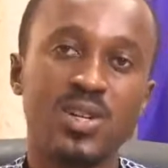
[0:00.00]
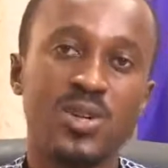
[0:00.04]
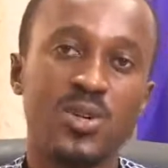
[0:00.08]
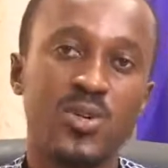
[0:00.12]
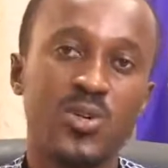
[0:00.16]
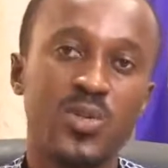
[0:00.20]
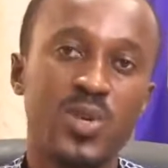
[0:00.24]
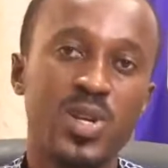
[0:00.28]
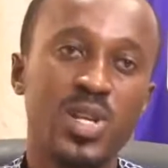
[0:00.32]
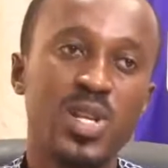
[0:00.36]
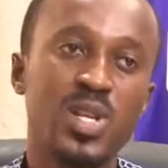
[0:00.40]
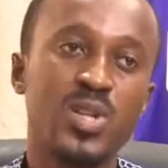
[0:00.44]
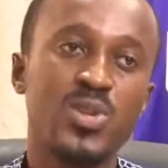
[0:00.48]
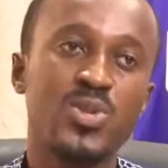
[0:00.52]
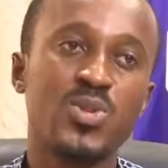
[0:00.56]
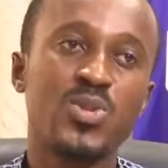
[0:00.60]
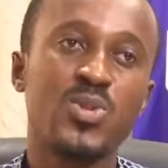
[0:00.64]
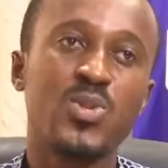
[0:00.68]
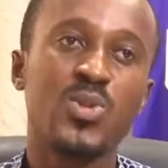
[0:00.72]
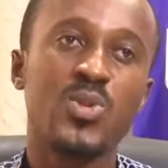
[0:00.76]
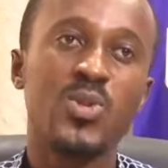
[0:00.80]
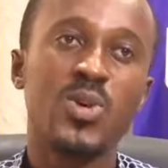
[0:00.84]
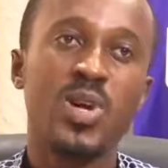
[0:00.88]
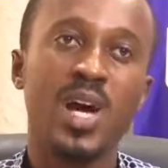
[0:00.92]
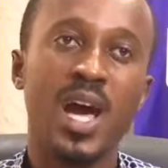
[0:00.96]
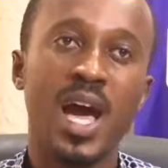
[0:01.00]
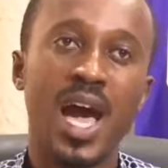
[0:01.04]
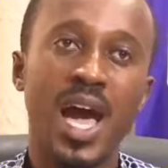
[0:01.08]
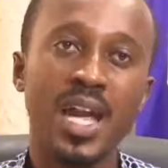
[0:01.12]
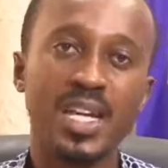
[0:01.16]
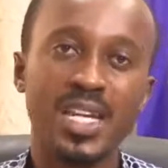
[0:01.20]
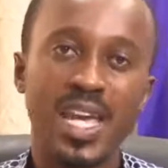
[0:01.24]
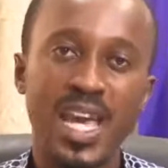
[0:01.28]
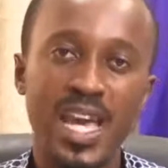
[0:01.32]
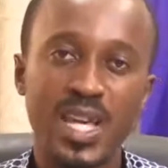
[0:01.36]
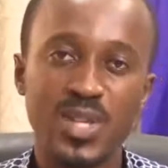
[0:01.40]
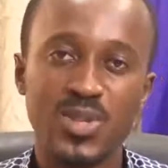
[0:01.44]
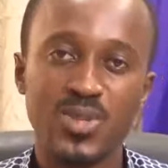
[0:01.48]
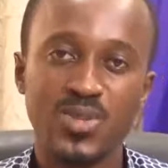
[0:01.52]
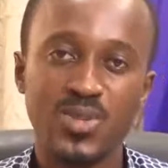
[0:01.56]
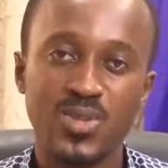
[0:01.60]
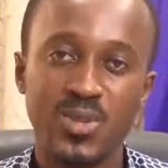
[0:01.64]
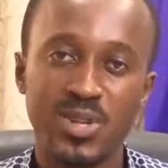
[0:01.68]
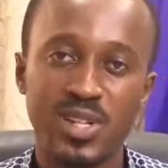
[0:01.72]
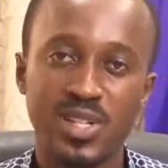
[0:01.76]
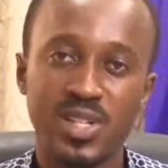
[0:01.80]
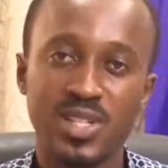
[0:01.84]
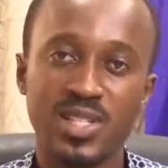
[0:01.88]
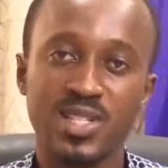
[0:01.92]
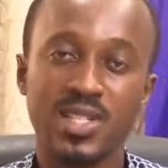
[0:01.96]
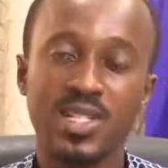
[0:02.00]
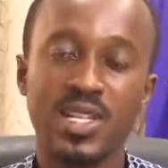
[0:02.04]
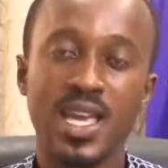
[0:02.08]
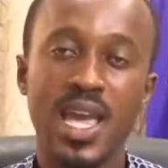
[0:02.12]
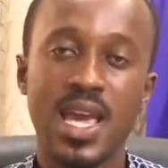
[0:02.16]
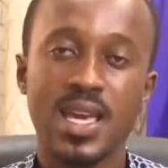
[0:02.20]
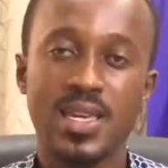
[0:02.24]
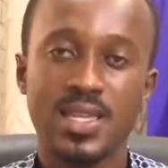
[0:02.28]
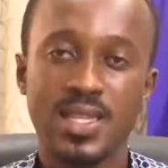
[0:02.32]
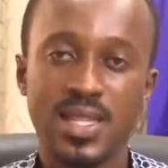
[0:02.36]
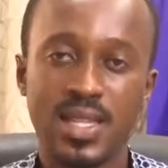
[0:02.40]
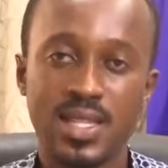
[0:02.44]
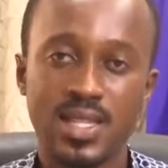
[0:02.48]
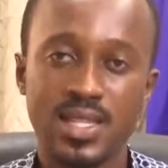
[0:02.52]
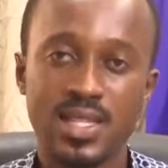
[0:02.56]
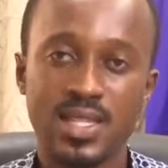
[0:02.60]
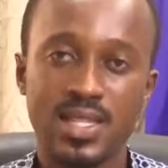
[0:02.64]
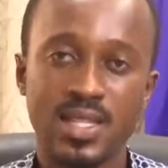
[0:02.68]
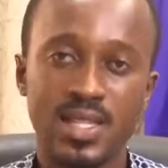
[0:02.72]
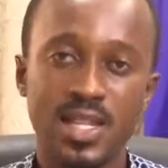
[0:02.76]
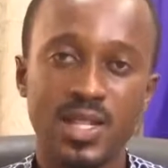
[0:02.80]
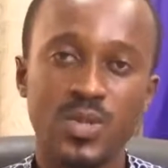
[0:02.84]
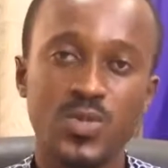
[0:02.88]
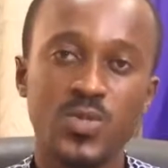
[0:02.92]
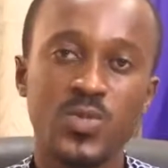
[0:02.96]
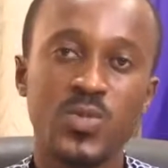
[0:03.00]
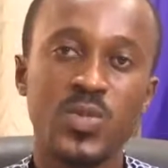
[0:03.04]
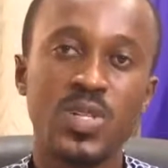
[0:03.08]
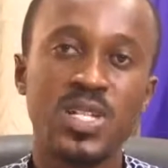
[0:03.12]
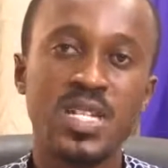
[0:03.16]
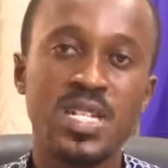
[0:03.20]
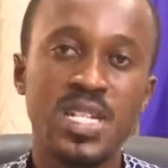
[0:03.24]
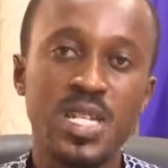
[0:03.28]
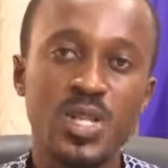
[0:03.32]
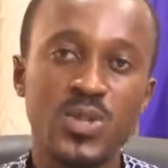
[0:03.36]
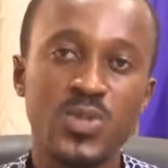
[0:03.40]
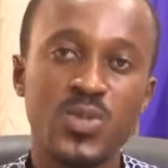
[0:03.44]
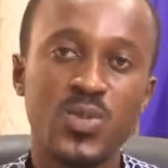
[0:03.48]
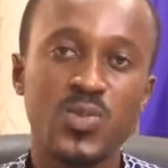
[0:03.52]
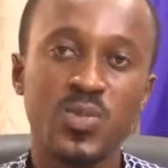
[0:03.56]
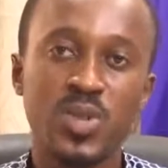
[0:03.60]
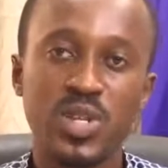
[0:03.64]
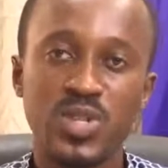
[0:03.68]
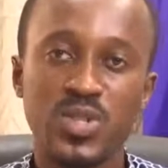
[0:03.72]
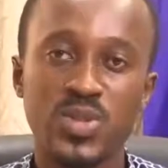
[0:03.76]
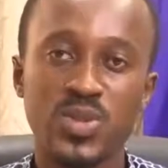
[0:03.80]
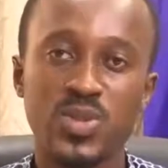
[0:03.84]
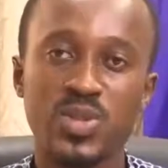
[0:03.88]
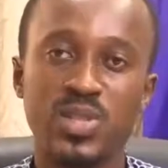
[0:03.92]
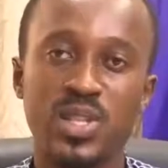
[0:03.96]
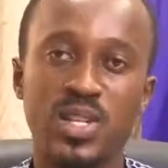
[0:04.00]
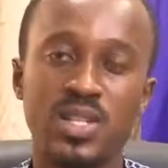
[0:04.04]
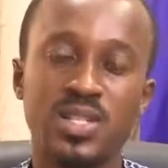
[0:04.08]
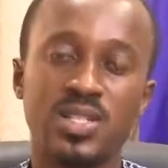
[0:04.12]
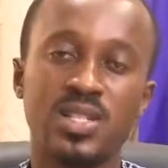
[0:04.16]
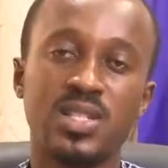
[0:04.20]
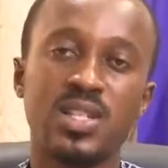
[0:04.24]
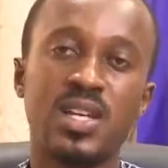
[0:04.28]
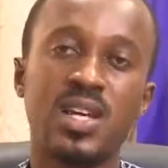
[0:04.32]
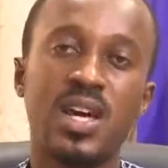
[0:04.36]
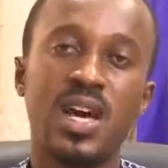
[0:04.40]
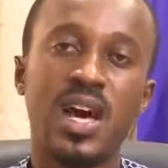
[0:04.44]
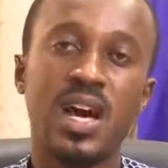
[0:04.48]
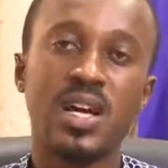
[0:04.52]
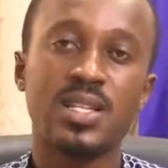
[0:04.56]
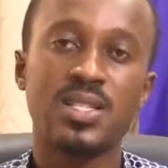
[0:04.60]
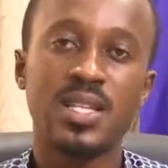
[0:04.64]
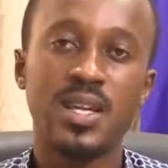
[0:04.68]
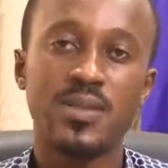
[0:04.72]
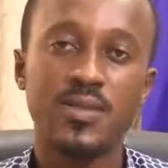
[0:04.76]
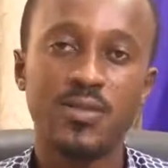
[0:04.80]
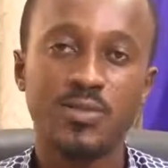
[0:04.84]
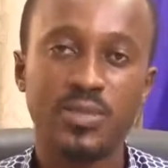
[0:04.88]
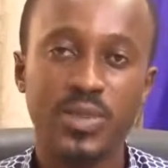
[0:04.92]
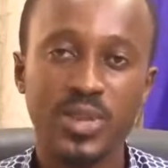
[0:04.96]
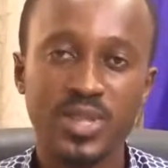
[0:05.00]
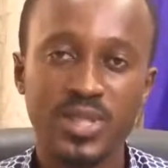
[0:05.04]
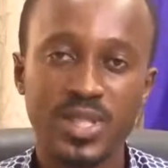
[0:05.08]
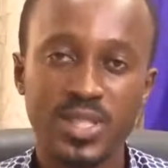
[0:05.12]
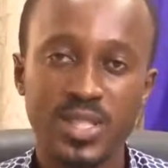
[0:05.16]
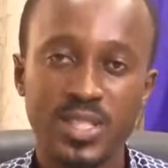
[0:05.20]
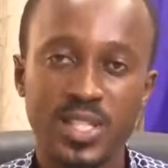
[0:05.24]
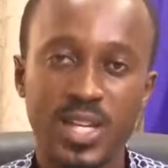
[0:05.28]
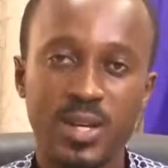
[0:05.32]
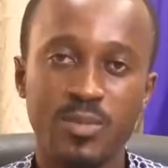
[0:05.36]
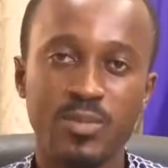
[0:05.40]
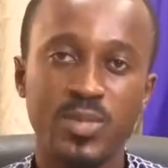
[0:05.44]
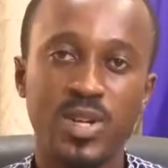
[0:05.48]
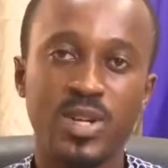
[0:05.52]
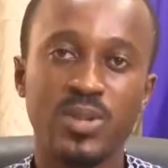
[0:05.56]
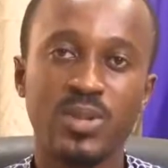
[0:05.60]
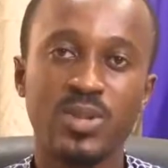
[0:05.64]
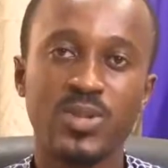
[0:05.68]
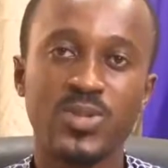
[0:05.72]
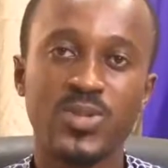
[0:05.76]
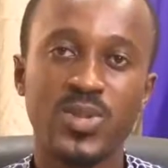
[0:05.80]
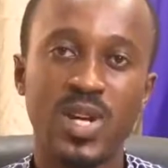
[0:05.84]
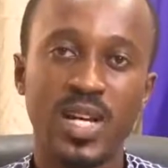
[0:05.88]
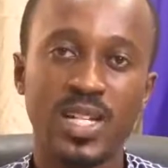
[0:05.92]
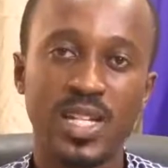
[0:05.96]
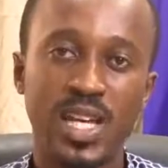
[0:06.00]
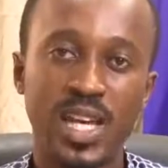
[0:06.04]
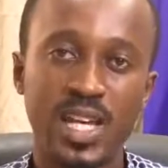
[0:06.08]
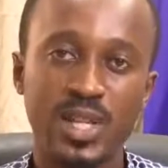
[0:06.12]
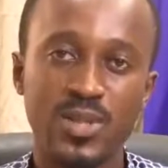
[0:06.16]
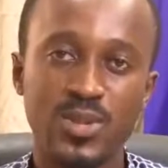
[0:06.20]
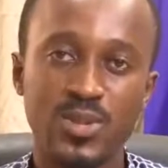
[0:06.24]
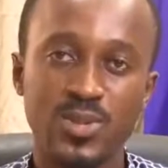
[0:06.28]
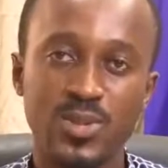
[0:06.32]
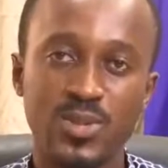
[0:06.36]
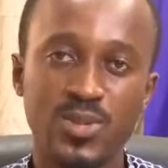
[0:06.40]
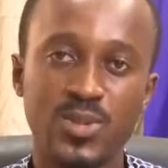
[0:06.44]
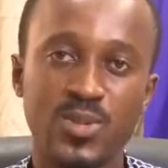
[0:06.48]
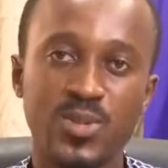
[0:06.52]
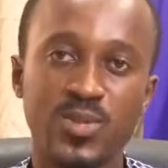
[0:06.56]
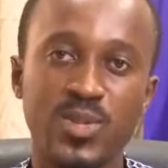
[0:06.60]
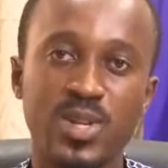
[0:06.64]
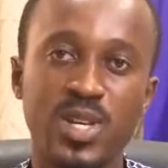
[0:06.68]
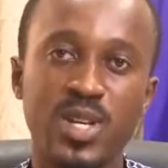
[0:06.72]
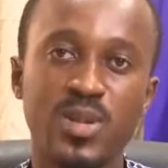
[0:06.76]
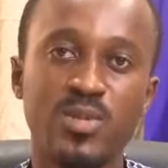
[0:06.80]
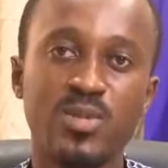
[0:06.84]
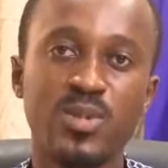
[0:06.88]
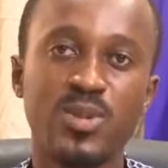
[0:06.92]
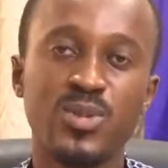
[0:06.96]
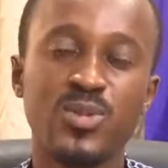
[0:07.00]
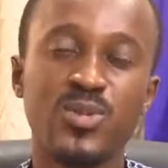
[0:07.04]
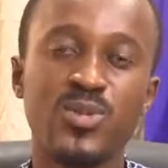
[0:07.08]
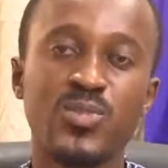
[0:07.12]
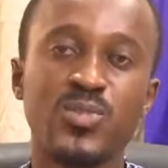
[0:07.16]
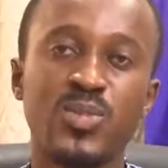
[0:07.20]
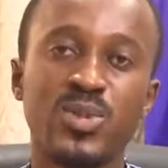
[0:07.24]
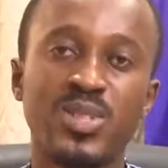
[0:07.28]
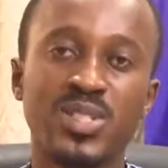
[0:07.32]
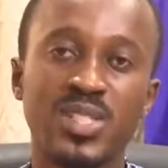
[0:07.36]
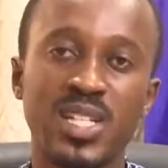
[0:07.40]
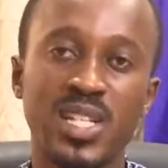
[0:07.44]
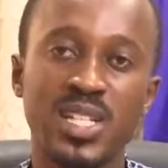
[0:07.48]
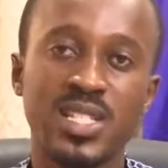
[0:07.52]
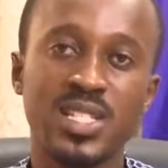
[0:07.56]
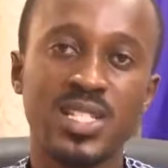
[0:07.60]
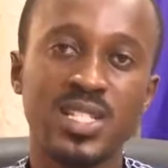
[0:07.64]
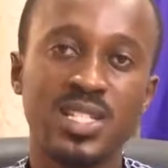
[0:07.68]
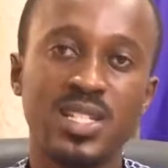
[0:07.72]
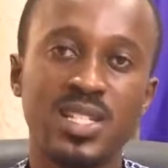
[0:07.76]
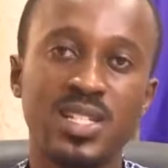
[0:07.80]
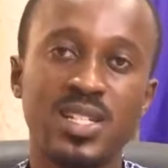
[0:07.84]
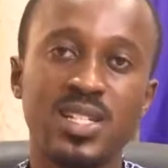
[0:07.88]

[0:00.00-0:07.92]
we need to adhere to, and there are certain ethics that we need to make sure that at every point in time we are going to adhere to be able to protect